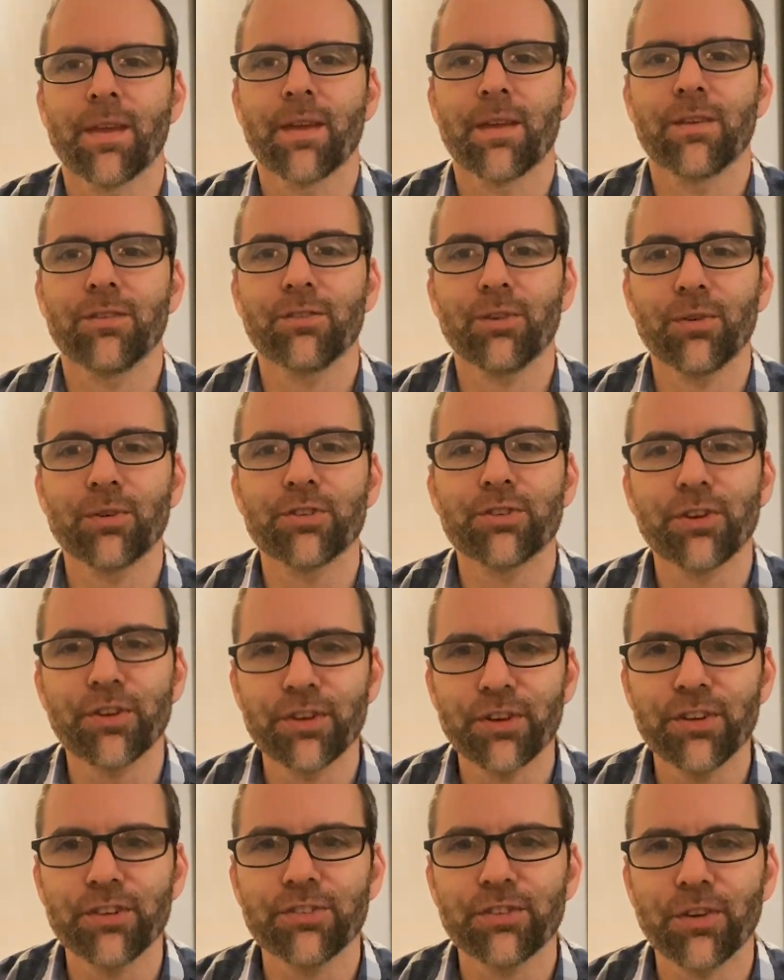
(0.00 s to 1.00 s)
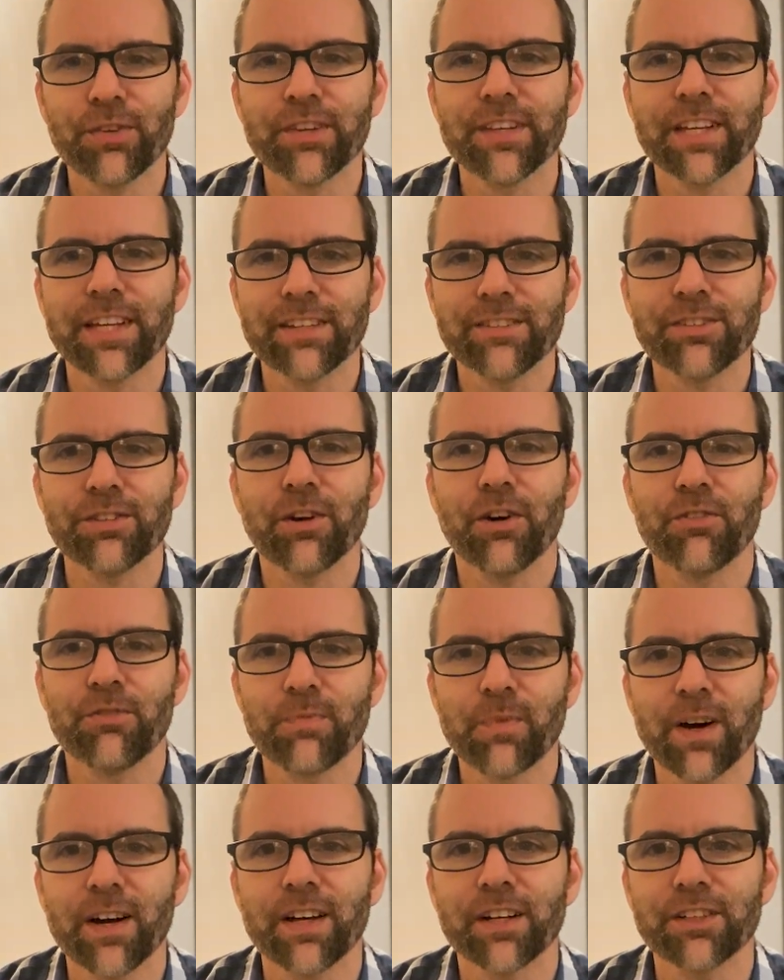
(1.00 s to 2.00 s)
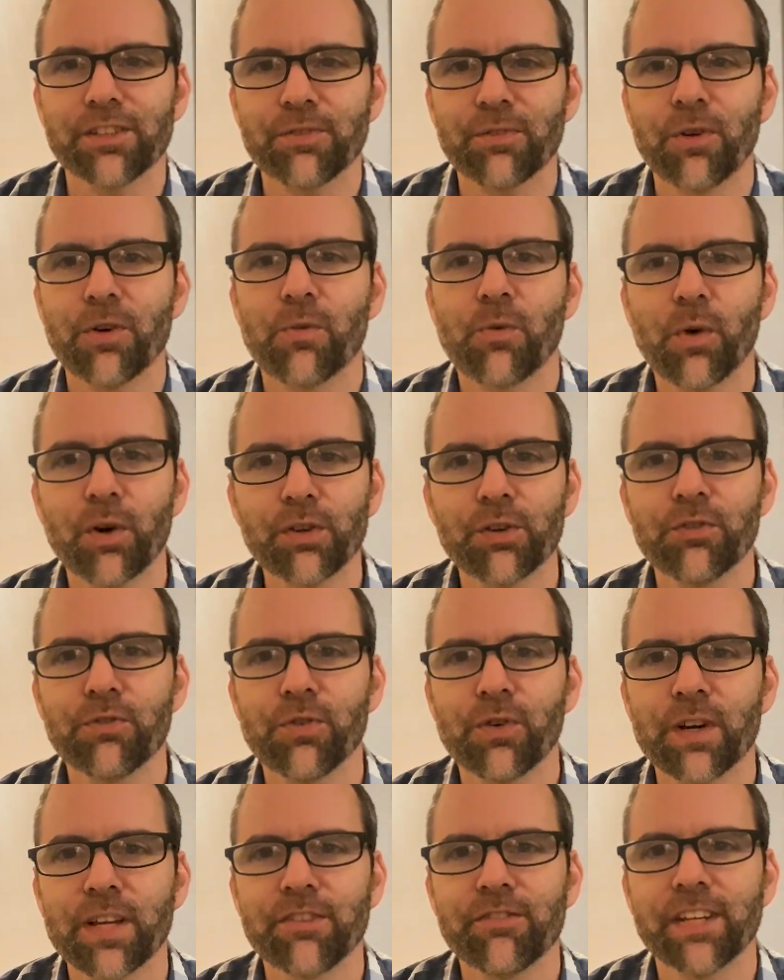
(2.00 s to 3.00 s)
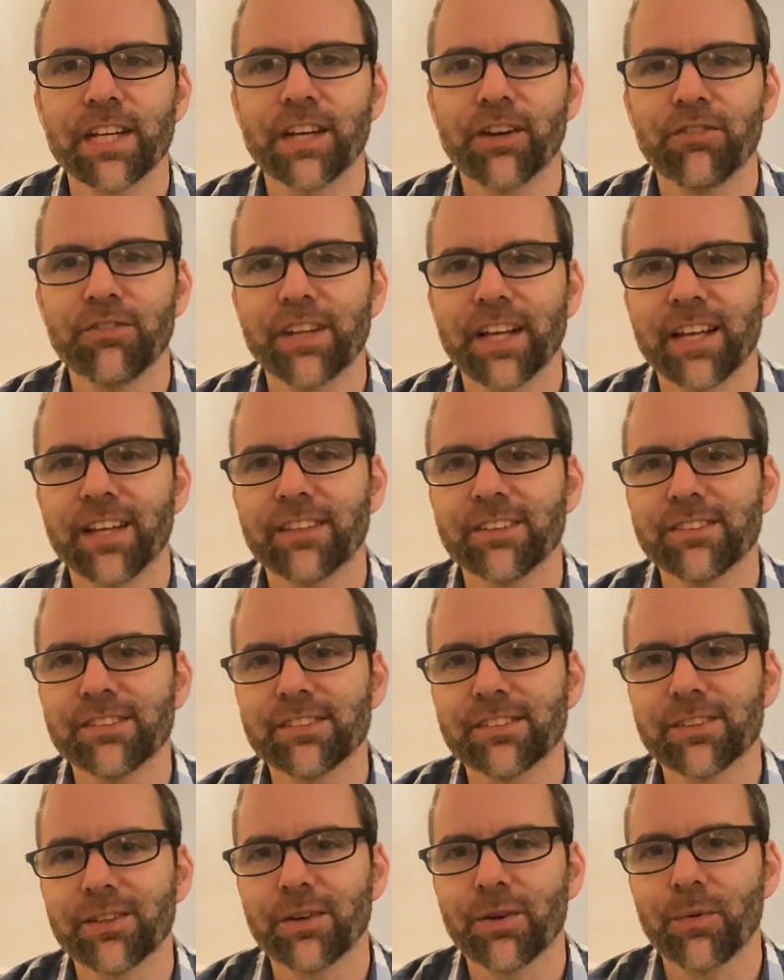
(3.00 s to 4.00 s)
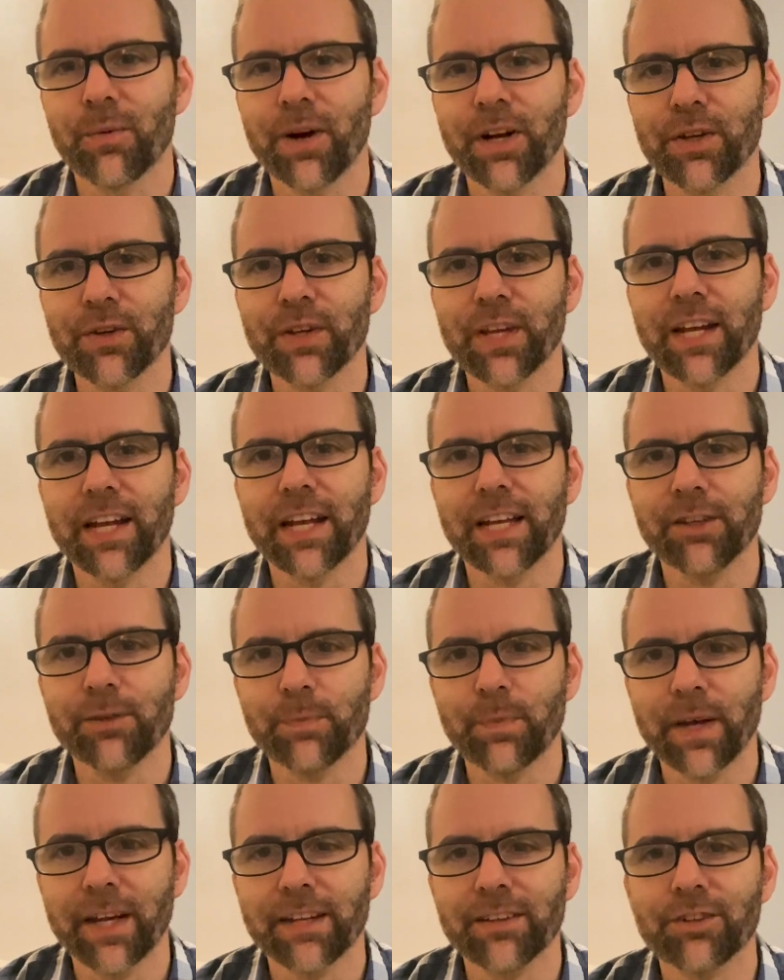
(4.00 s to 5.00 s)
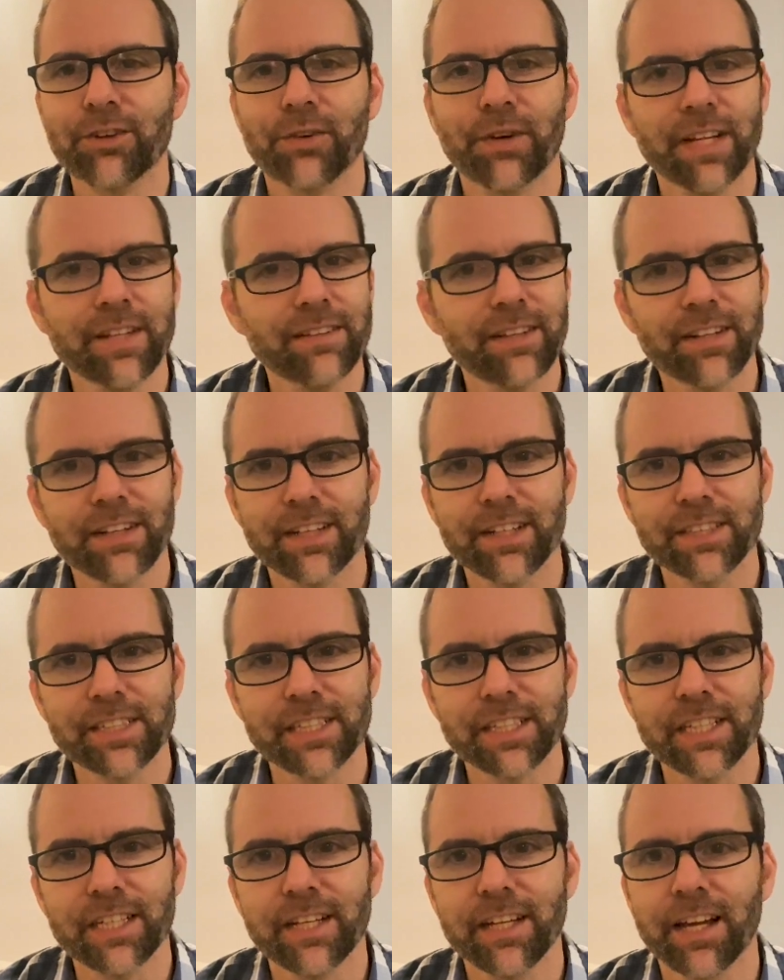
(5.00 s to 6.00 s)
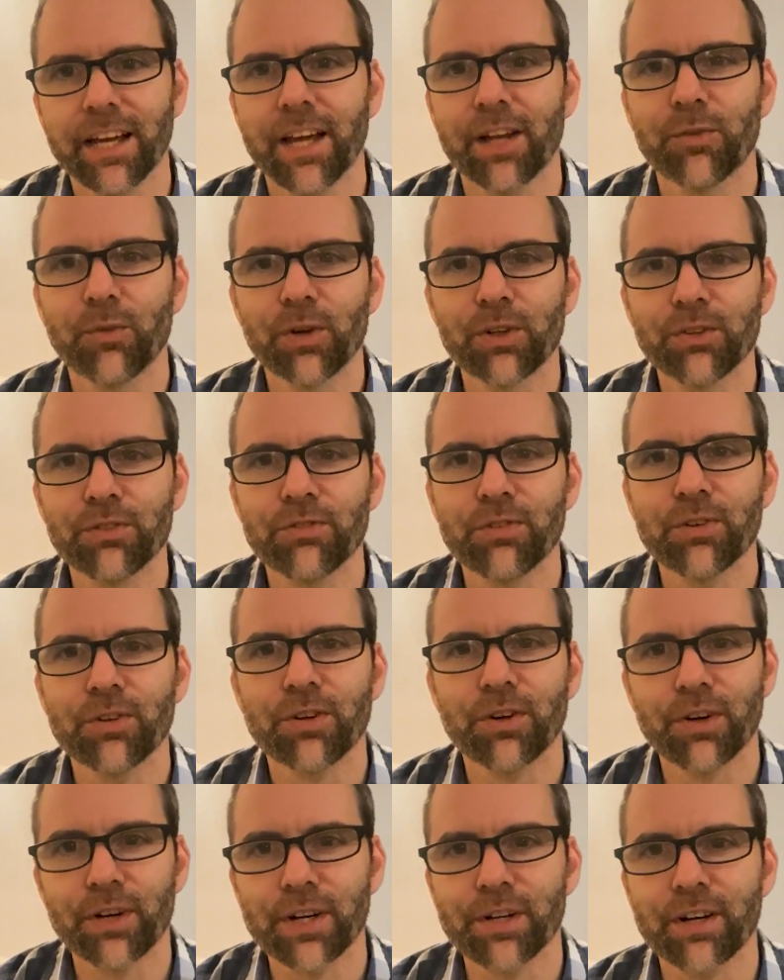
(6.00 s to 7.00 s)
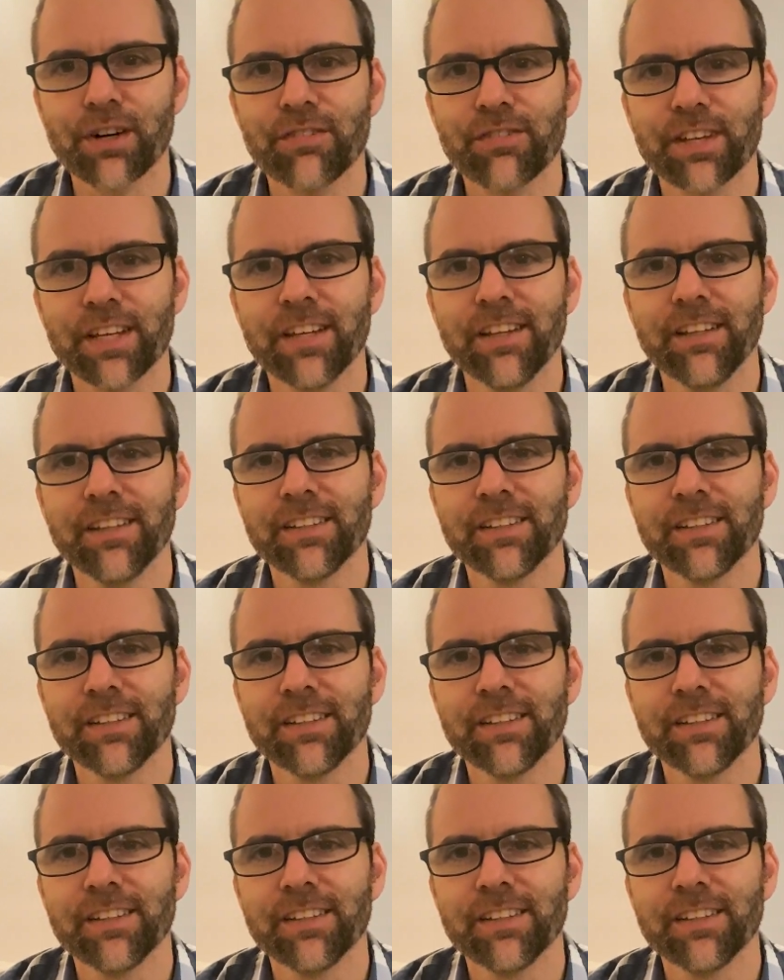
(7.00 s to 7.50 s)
So join us on the 8th of March for a wonderful evening of dance where you can expect great energy and wonderful choreography.